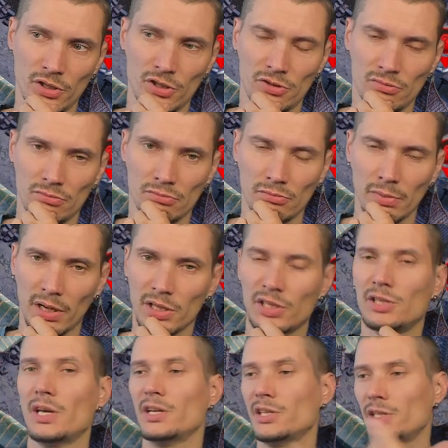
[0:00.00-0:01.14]
fish,
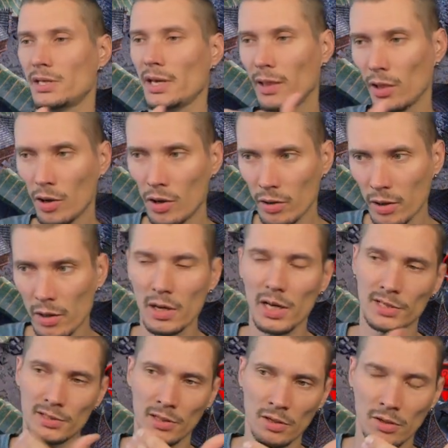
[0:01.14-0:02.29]
because they stay longer
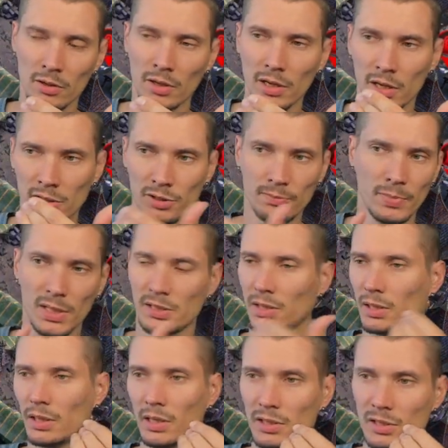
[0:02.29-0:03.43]
as long as
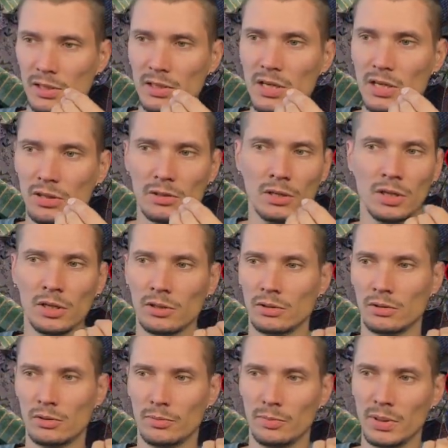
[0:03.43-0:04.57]
basically it's need
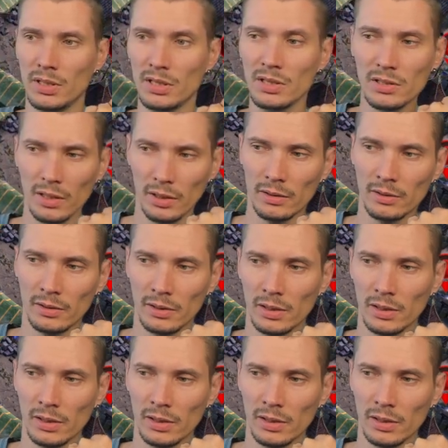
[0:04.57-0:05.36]
to be eaten.